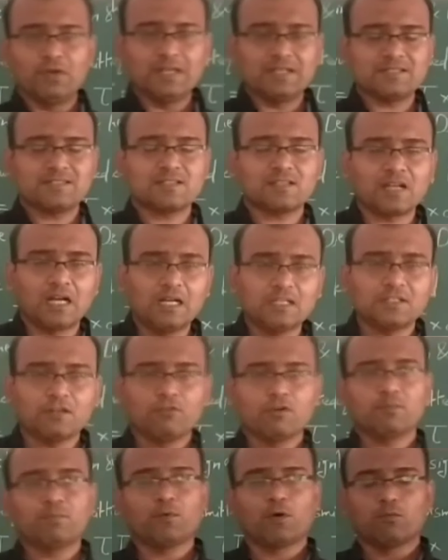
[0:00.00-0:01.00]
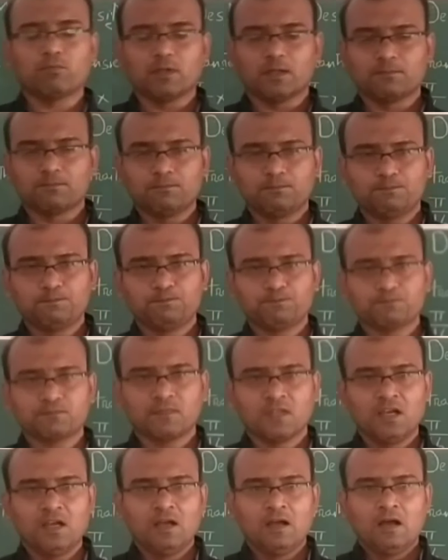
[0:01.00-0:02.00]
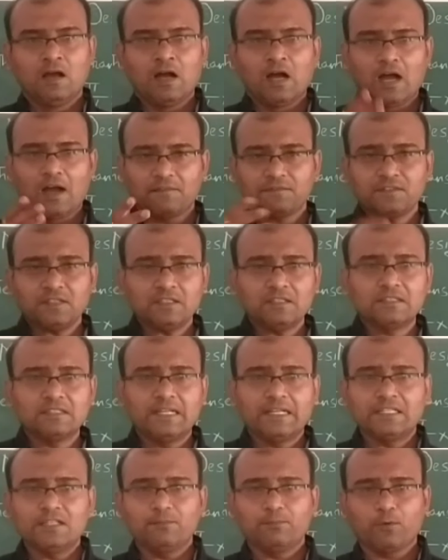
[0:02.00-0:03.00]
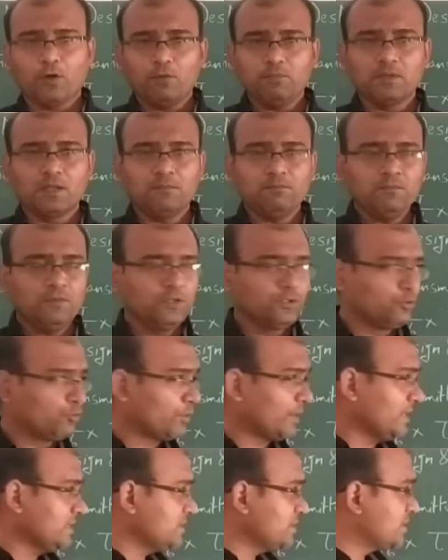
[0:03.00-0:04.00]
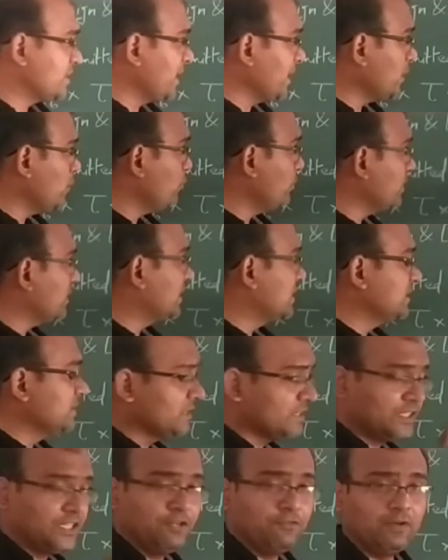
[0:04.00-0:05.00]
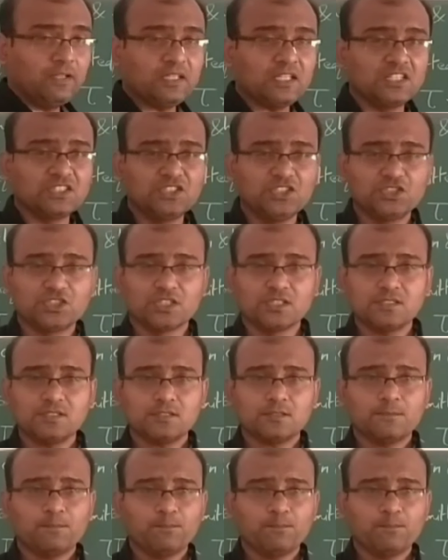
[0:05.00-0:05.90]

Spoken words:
will start our problem. After reading the problem, you can check your given conditions.